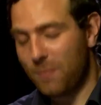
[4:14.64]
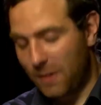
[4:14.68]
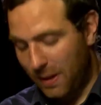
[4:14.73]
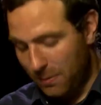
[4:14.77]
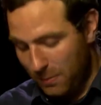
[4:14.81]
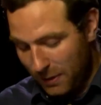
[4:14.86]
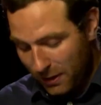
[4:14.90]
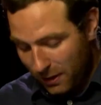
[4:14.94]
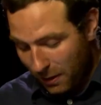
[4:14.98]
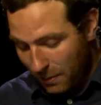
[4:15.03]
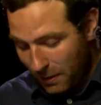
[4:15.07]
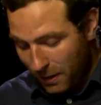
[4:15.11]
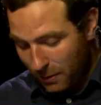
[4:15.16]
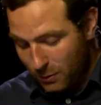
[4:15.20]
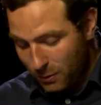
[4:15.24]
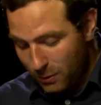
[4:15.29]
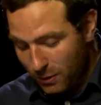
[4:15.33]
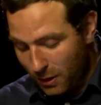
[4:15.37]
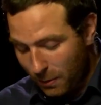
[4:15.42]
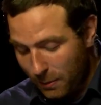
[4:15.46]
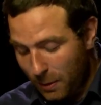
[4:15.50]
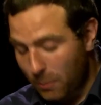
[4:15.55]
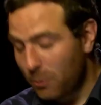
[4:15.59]
I mean, coming up,
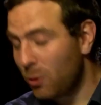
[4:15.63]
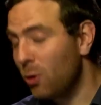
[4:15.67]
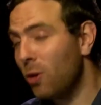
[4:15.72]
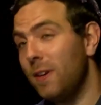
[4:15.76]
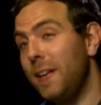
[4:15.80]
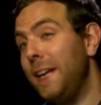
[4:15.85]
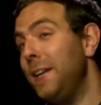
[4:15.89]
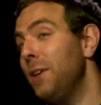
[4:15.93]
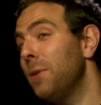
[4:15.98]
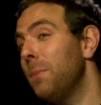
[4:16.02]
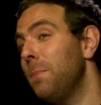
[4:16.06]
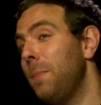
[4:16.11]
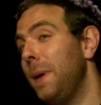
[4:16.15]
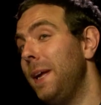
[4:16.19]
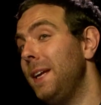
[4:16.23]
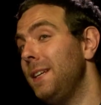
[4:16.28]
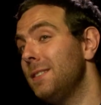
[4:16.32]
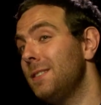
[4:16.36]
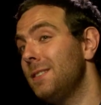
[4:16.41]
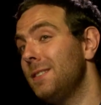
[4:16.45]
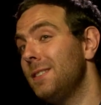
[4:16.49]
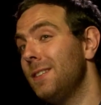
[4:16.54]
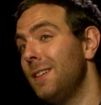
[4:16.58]
coming up, you got Lean on
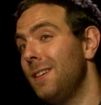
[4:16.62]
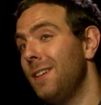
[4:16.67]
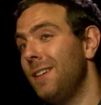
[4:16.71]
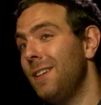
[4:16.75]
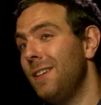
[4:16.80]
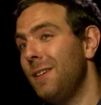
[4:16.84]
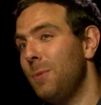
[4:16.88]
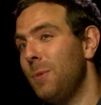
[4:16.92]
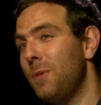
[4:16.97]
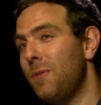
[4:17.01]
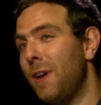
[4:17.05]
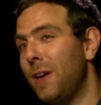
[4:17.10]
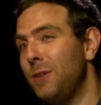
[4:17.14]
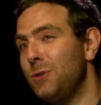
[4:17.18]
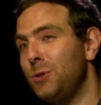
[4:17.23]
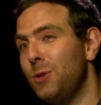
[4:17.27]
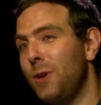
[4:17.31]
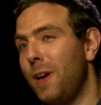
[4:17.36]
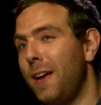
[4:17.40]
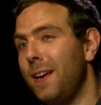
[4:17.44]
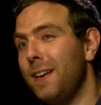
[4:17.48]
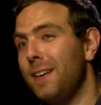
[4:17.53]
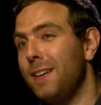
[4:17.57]
Pete with
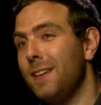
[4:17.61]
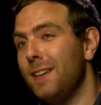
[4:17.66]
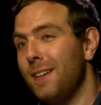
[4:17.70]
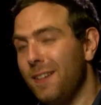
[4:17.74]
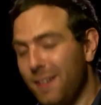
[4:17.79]
Andrew Haigh.